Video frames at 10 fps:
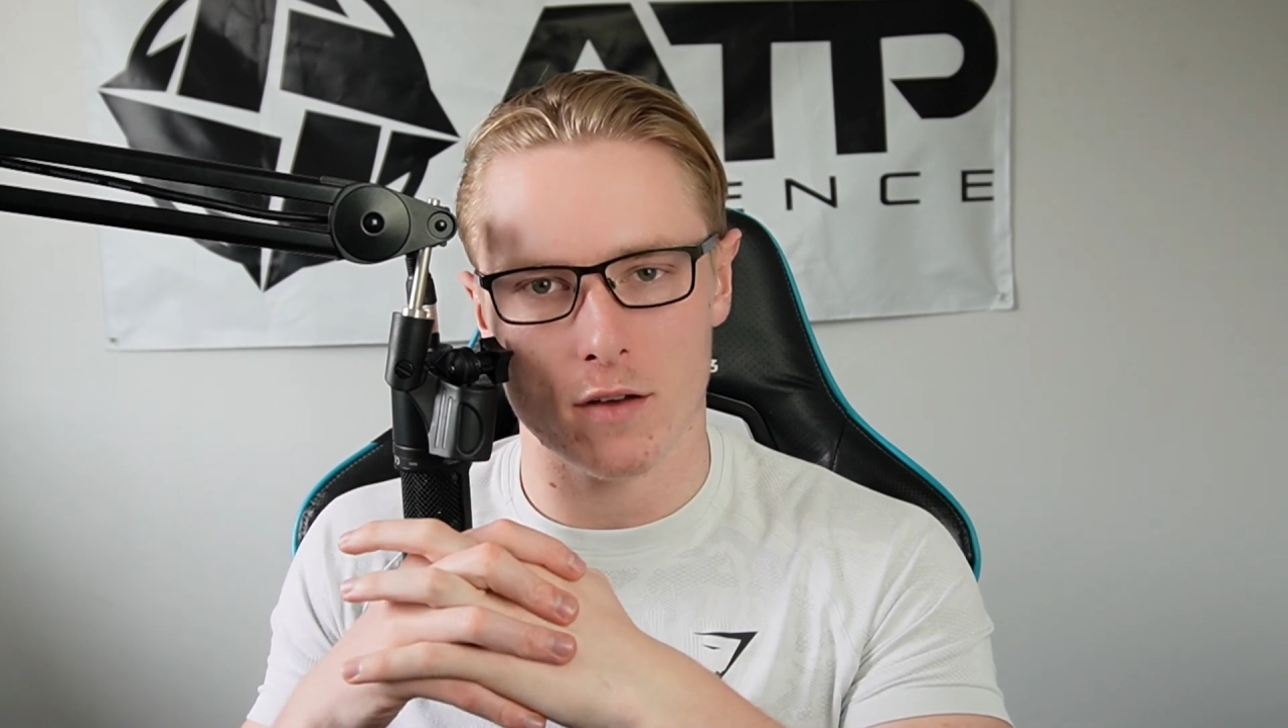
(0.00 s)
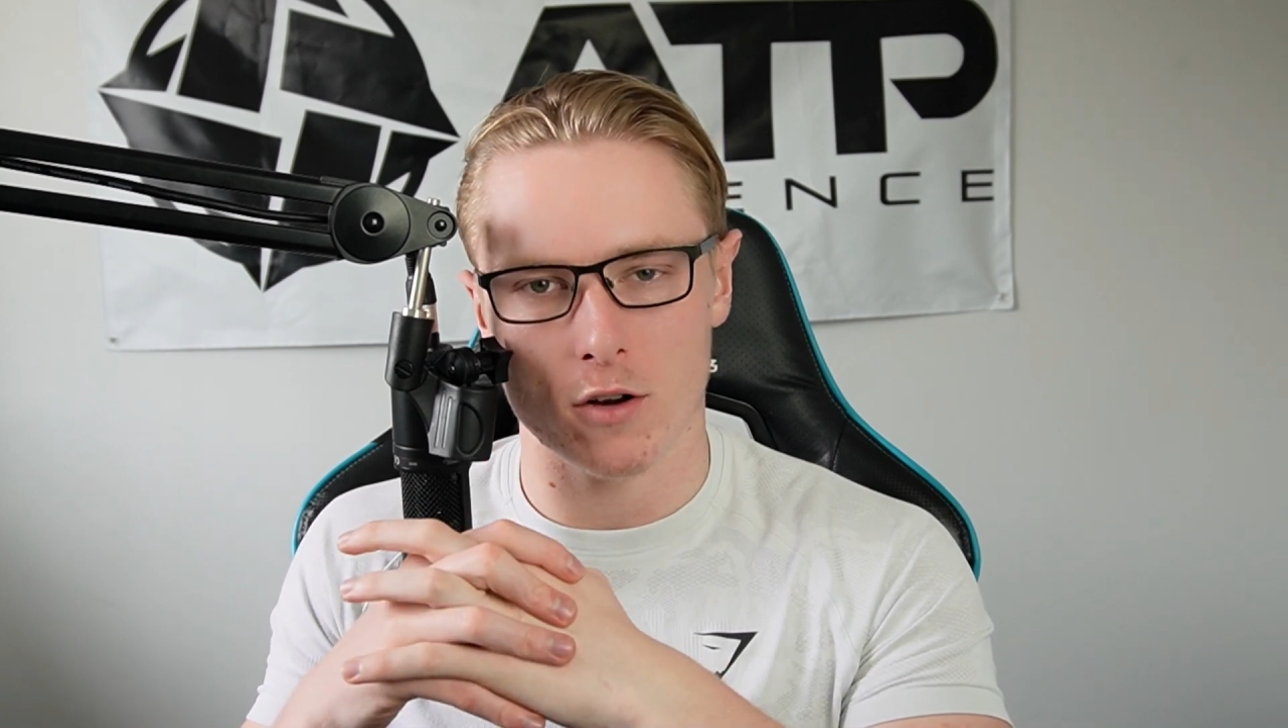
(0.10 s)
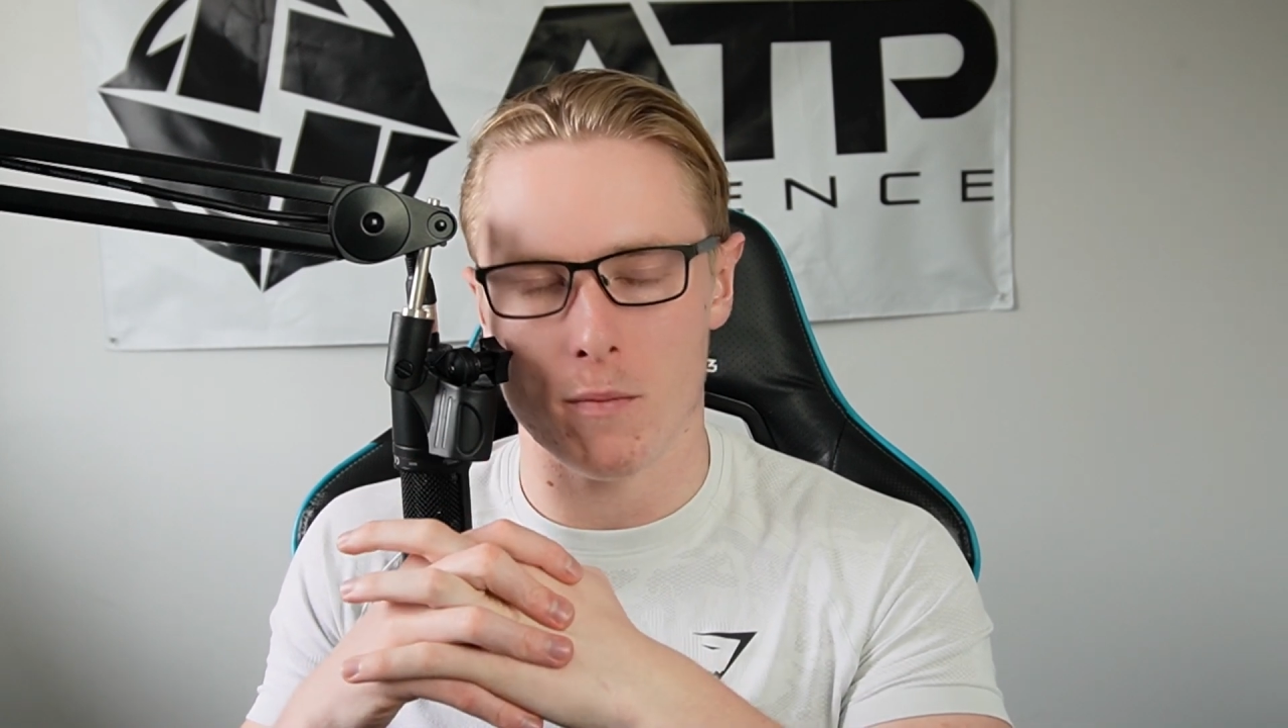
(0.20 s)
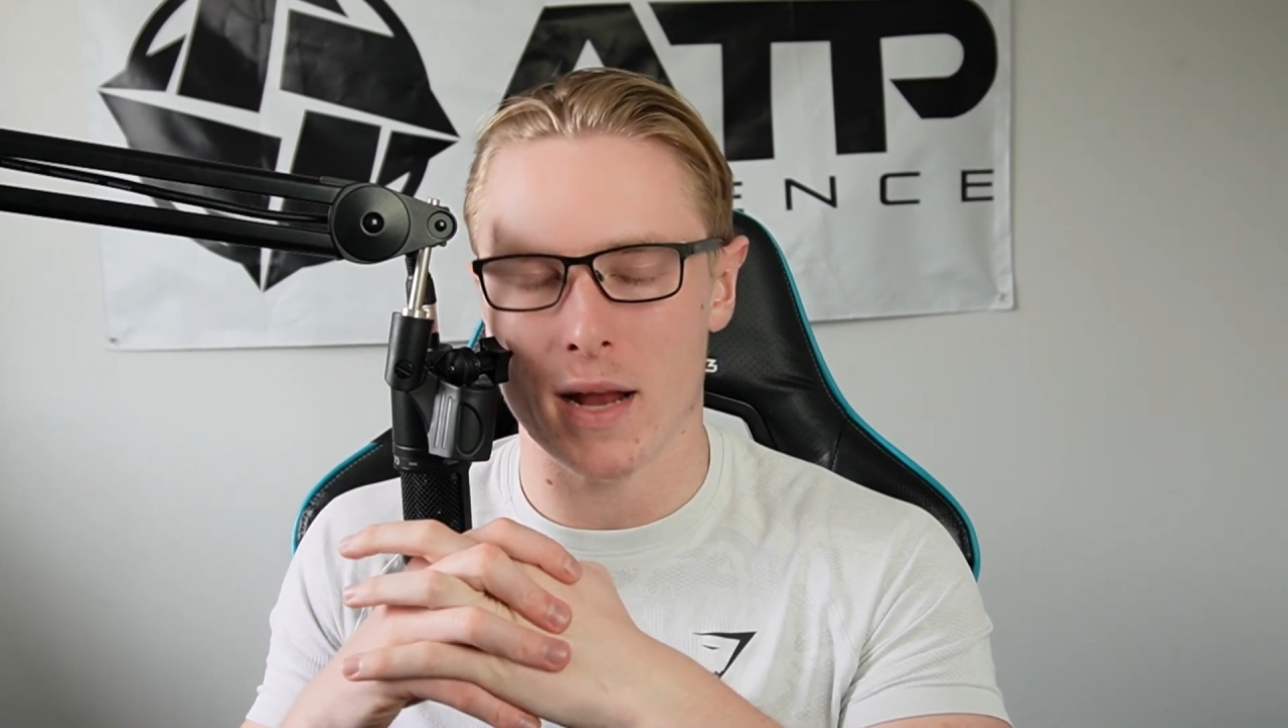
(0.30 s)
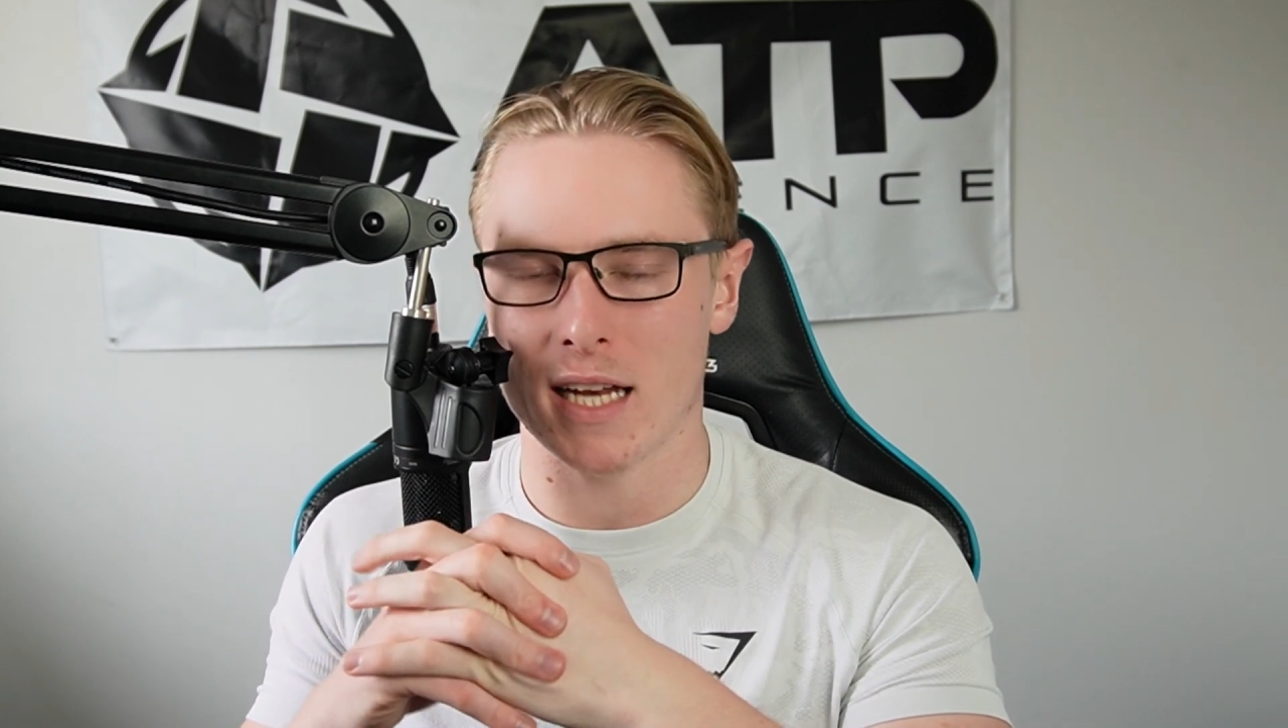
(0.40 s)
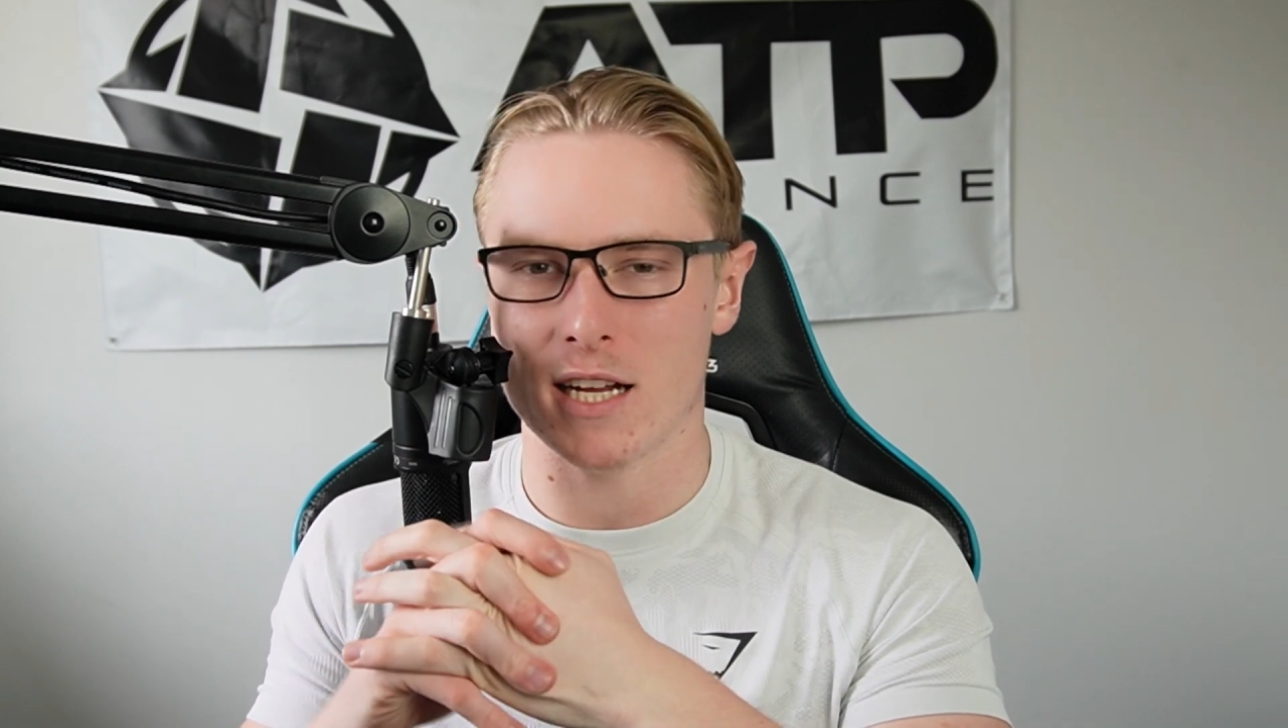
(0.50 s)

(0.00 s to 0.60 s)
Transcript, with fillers: I've got many